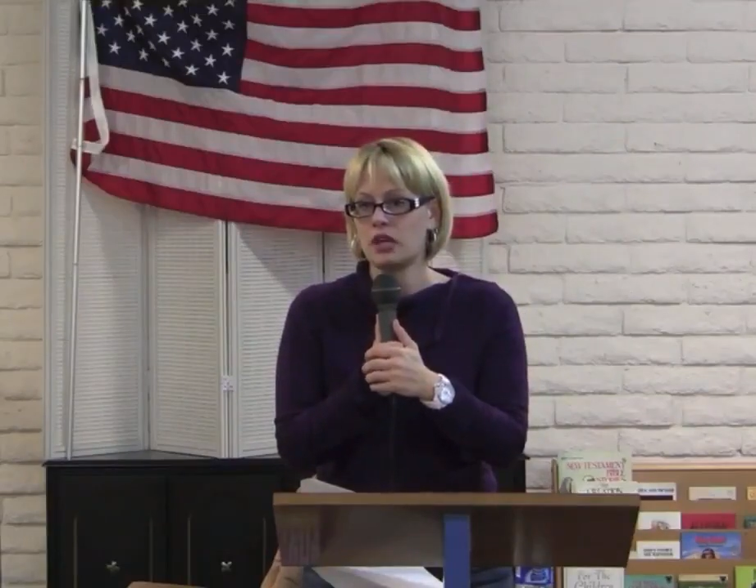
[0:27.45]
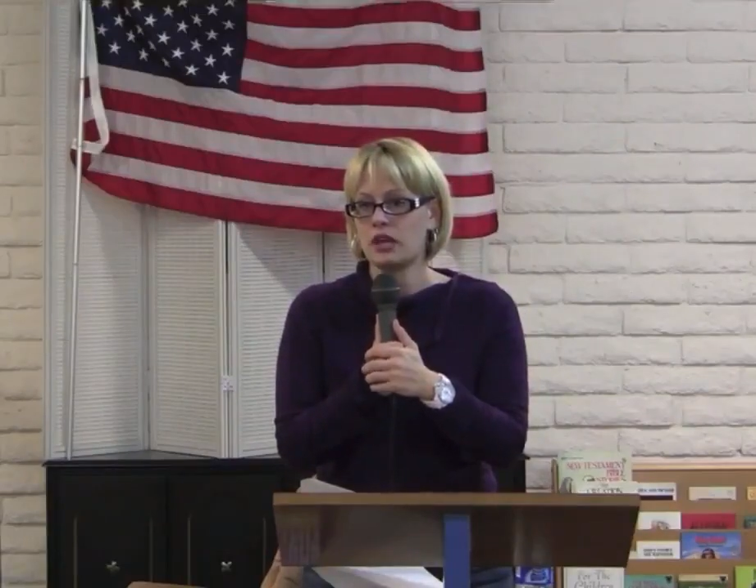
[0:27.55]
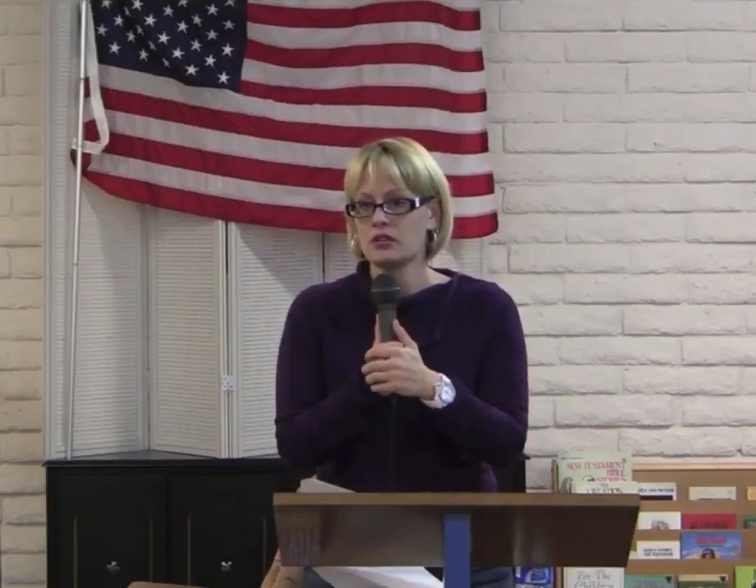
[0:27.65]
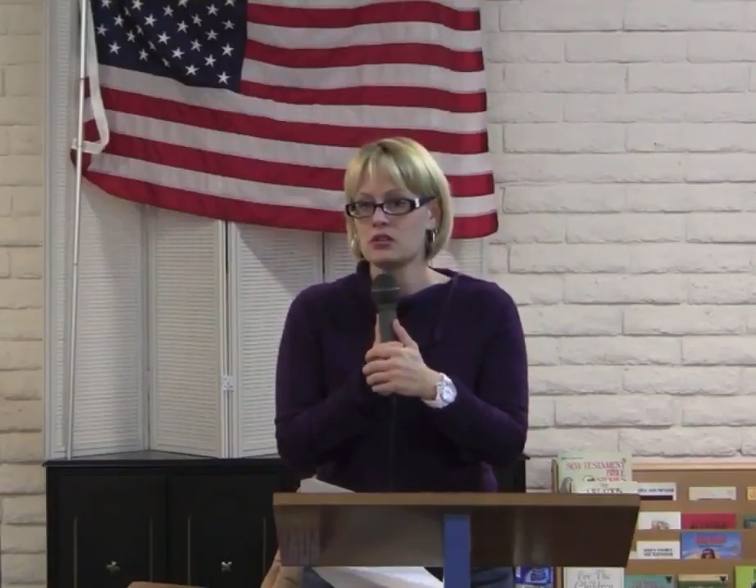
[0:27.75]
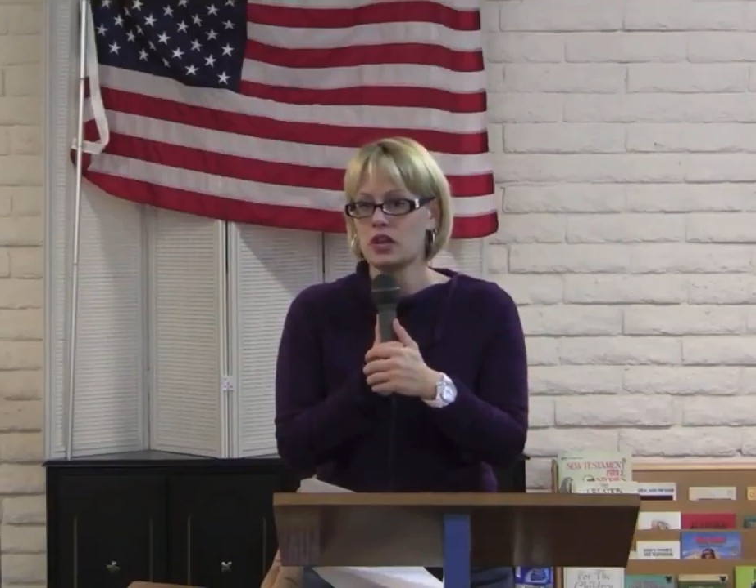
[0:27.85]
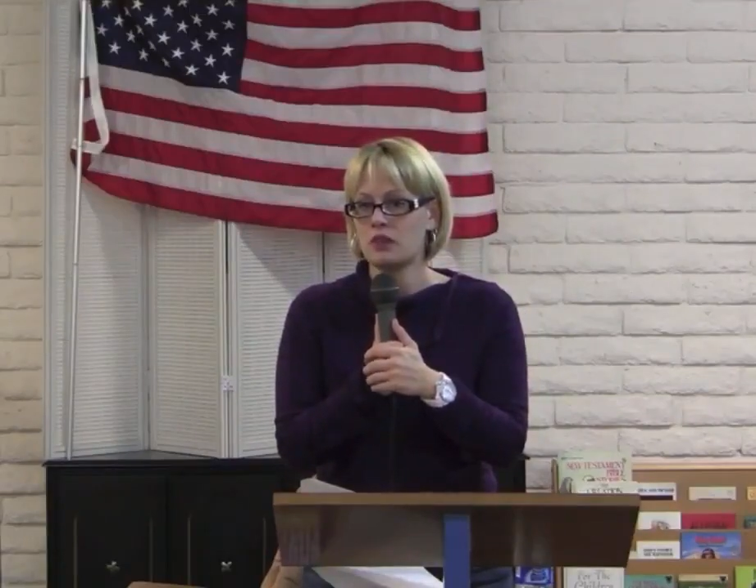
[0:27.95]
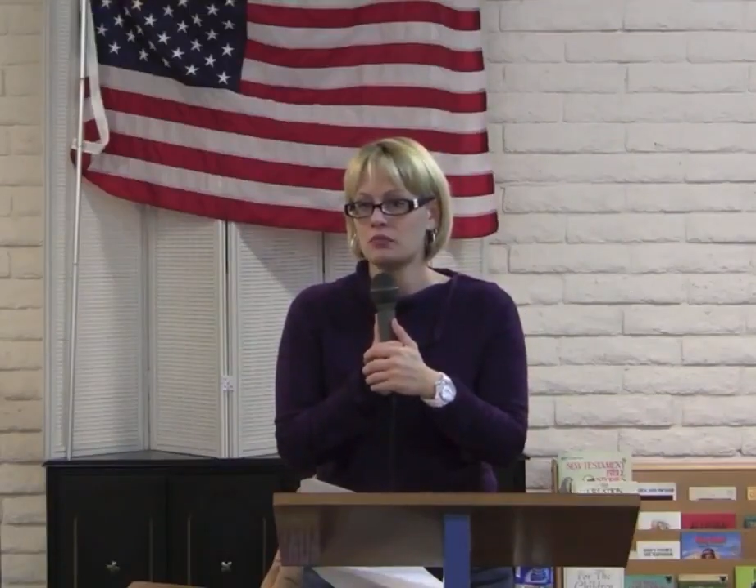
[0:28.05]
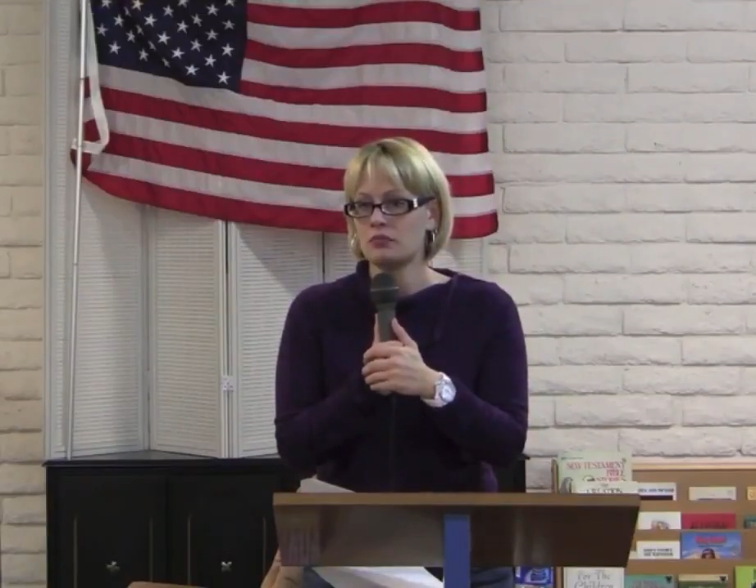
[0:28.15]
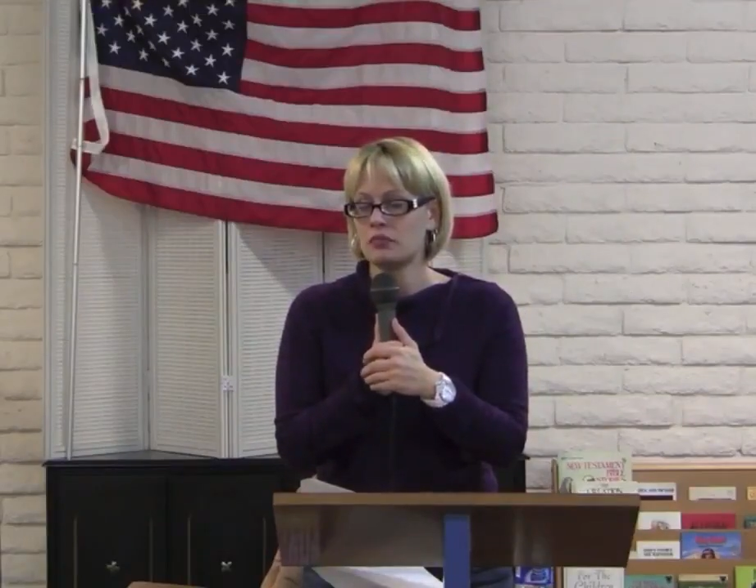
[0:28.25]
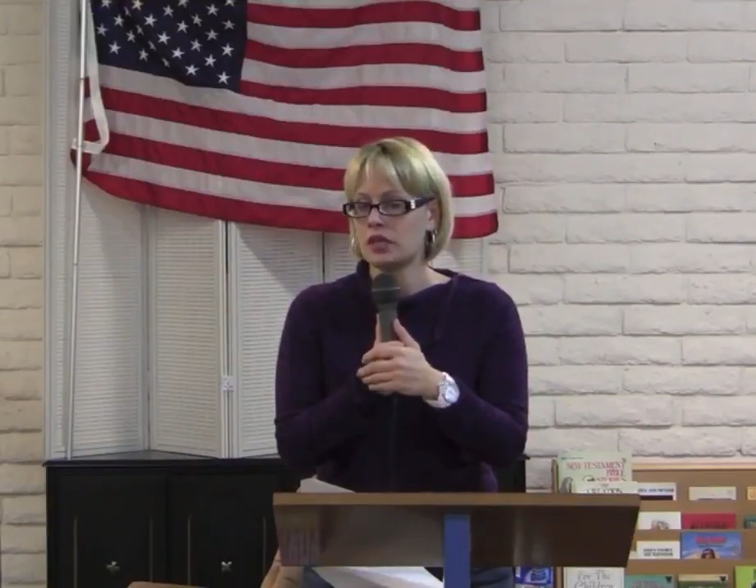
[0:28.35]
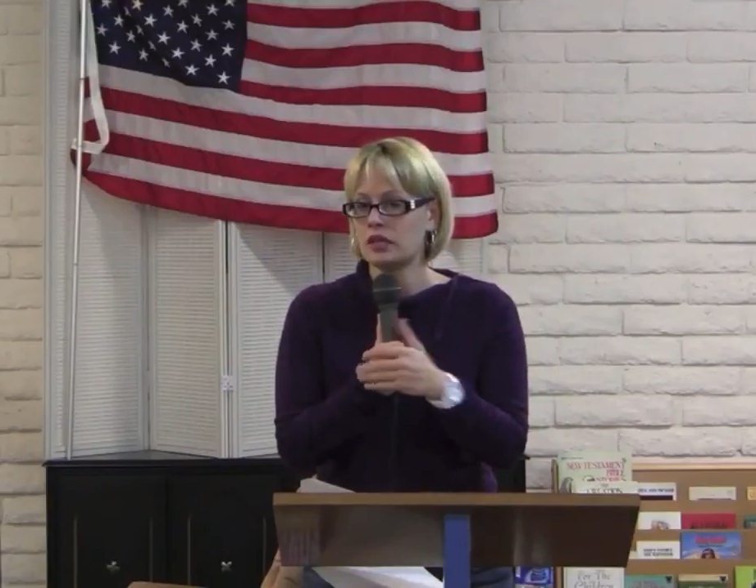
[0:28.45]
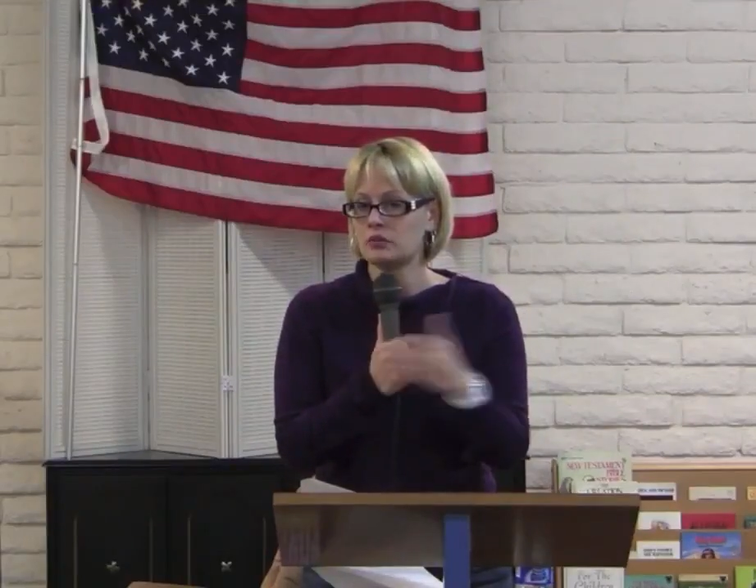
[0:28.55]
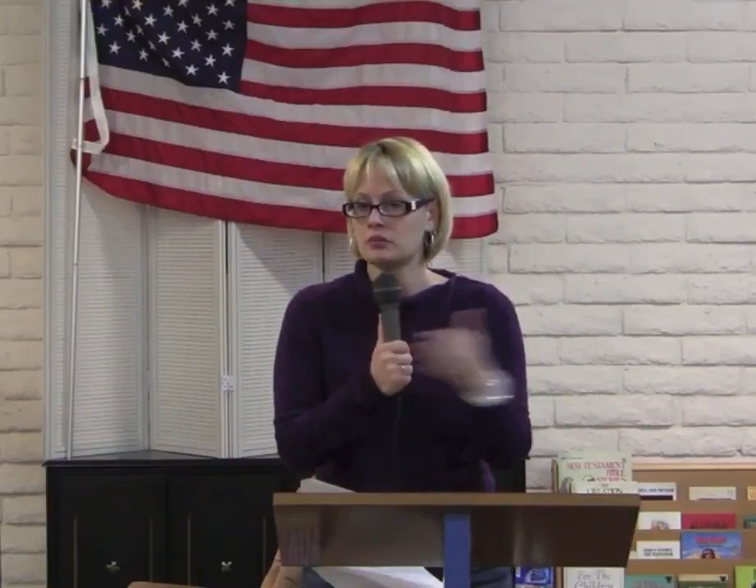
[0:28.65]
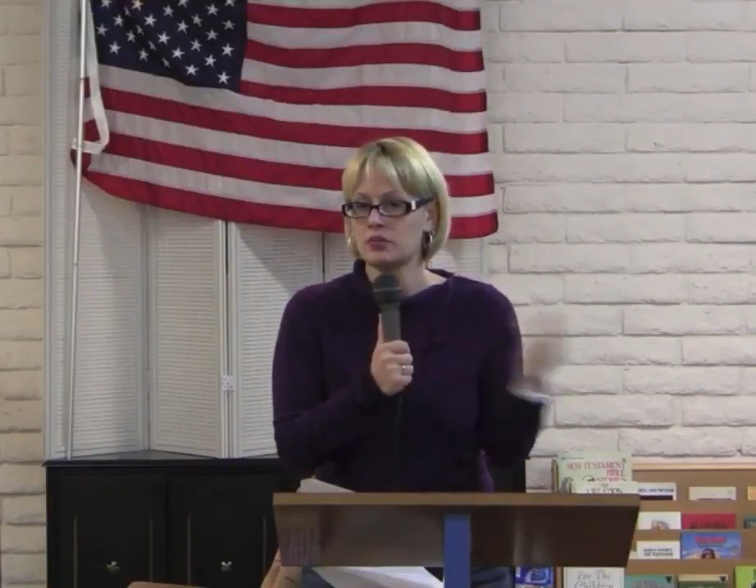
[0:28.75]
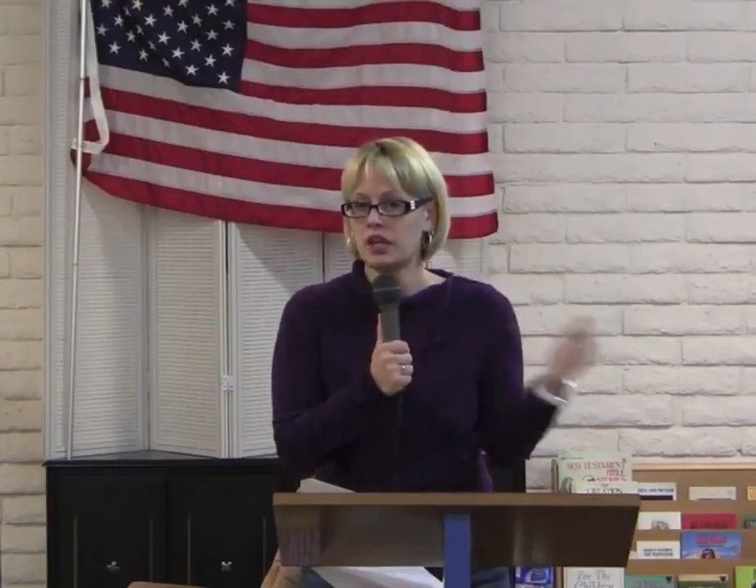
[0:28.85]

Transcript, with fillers: can stop um,